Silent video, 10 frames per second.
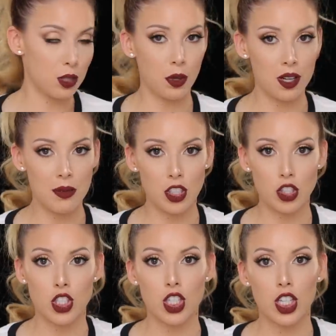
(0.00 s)
is pretty
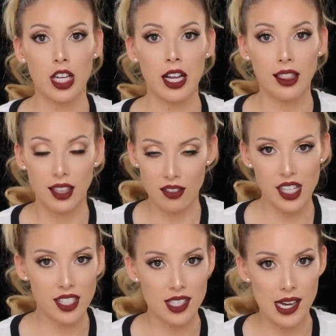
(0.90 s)
much
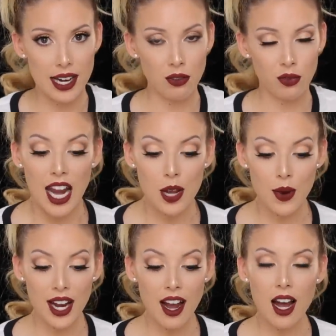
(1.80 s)
living its life.
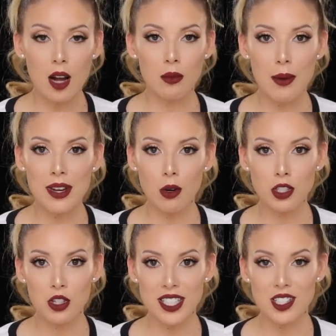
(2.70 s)
Anyway, um, let me know
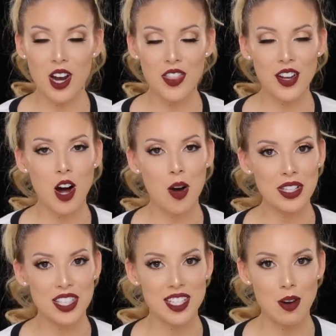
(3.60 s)
what you guys thought in the
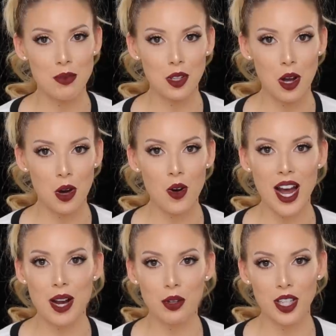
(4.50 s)
comments down below.
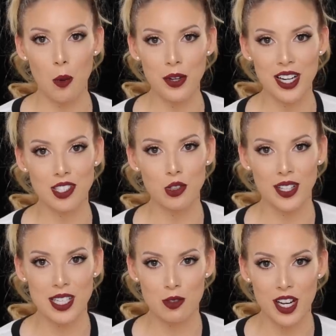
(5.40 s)
I really hope you guys
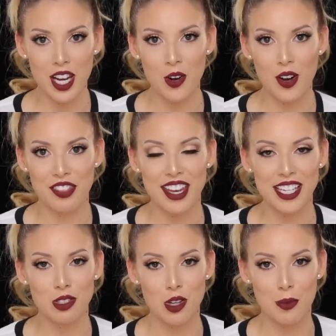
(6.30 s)
enjoyed this video and
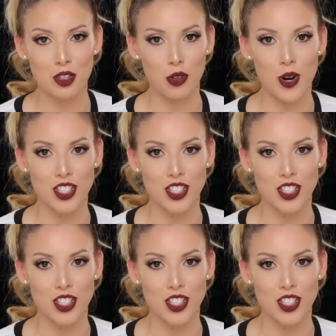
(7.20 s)
thank you so much for